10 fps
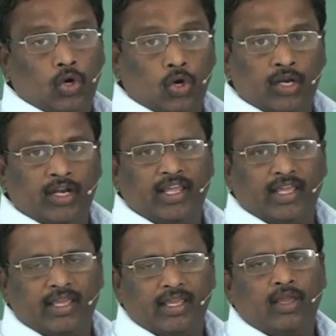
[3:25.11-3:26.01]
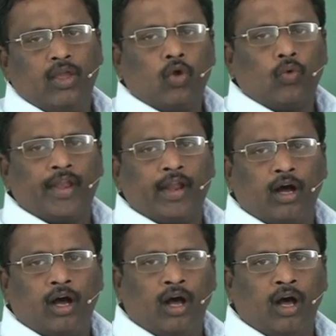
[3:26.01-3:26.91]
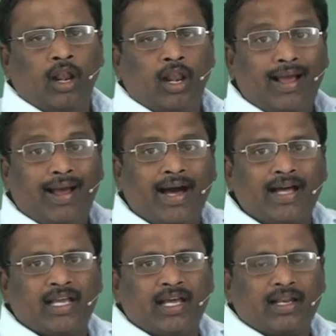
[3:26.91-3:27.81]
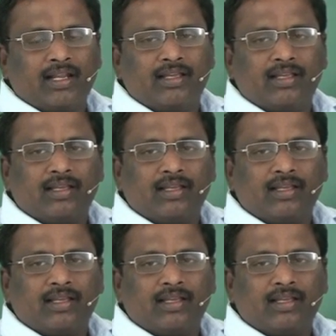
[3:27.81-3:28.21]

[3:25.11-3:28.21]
only when all other